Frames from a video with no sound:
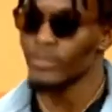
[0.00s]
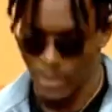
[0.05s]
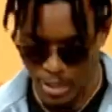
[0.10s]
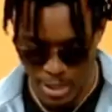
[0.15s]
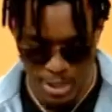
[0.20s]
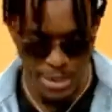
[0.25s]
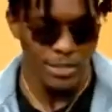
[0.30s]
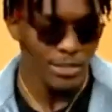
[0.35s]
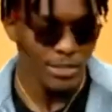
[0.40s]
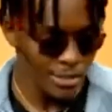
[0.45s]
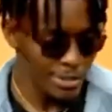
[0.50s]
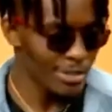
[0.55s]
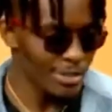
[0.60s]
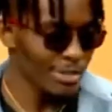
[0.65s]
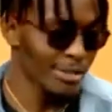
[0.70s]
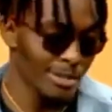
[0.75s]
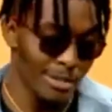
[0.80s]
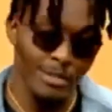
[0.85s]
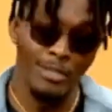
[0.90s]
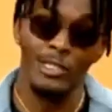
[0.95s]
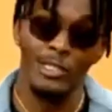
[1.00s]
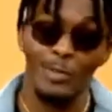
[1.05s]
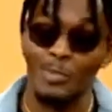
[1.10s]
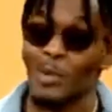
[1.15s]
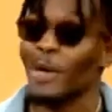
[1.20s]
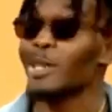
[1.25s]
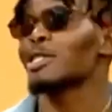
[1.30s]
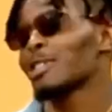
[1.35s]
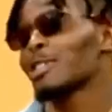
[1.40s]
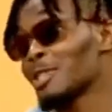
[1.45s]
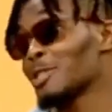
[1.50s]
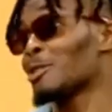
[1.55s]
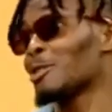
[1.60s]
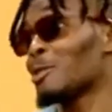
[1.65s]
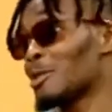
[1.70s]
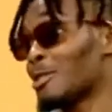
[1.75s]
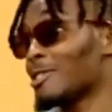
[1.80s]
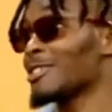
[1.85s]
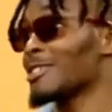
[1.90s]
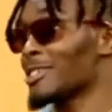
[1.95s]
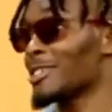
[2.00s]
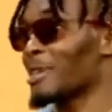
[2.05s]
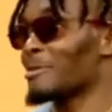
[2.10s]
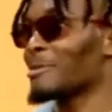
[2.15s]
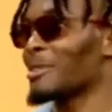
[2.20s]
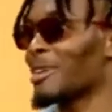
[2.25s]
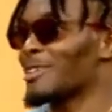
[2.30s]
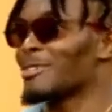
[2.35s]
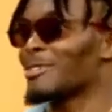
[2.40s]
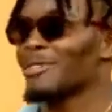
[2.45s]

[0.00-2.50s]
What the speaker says: Yes. Especially those of the same color.